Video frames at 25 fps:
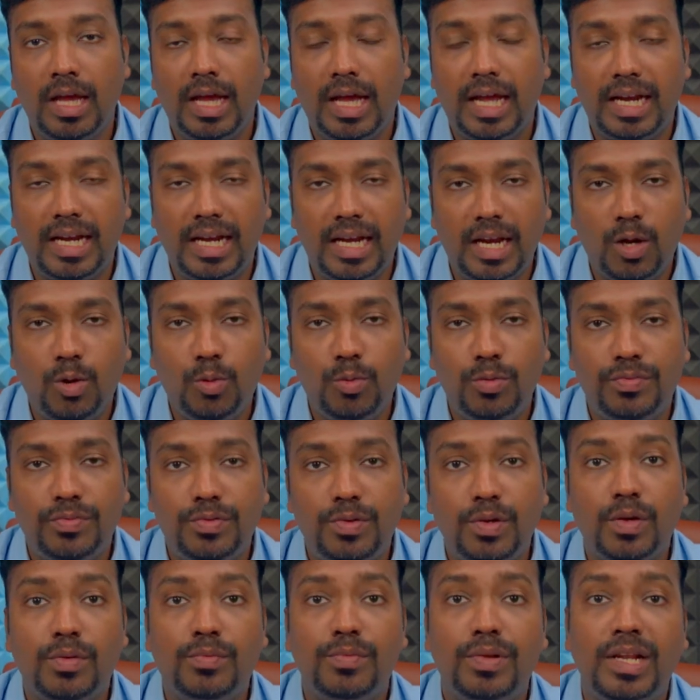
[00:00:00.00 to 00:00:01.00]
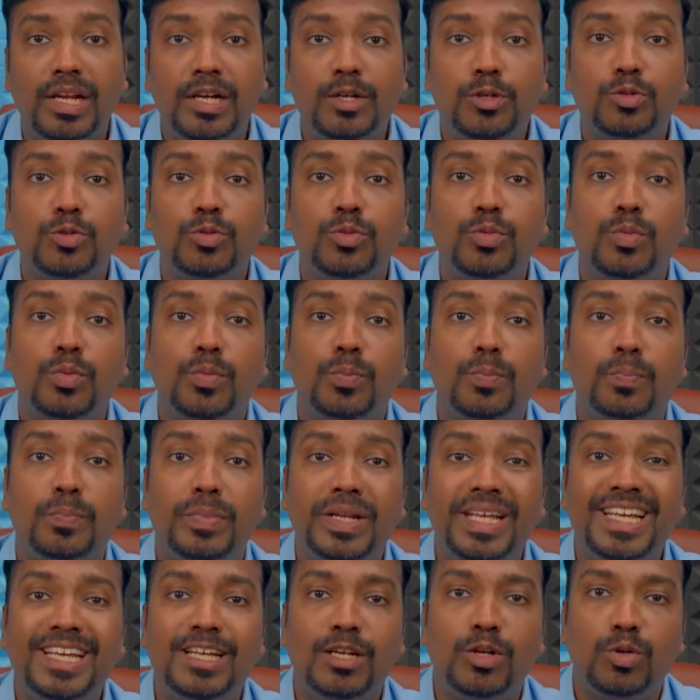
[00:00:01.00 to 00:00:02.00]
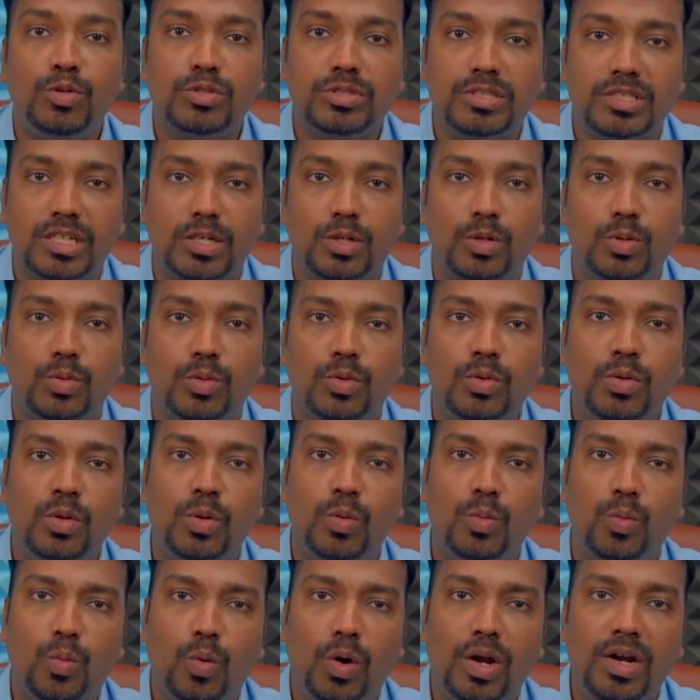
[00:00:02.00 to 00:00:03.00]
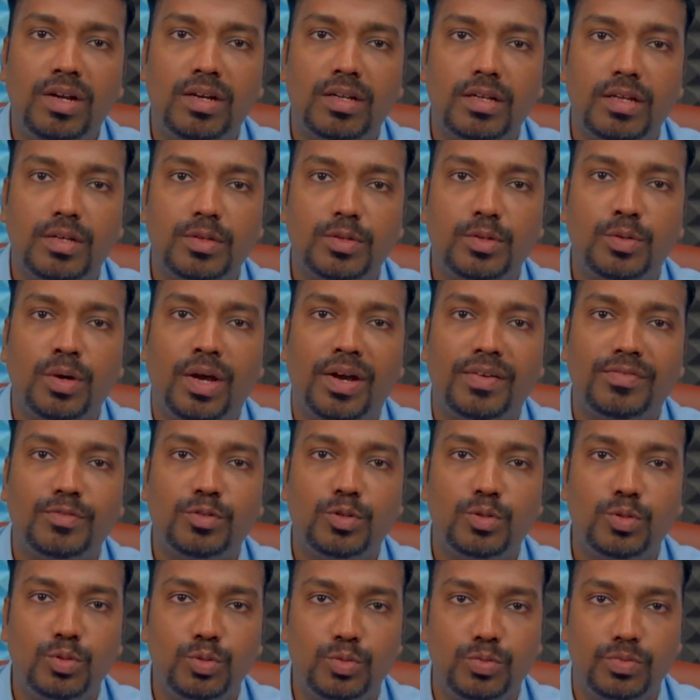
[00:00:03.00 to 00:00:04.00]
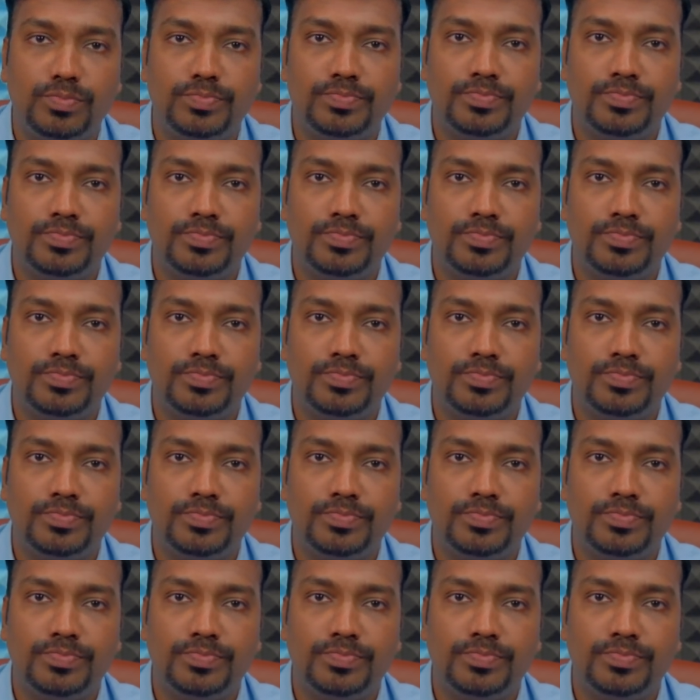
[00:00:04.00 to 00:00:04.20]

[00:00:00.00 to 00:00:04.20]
And now if you are willing to pre-close that loan, what you have to do?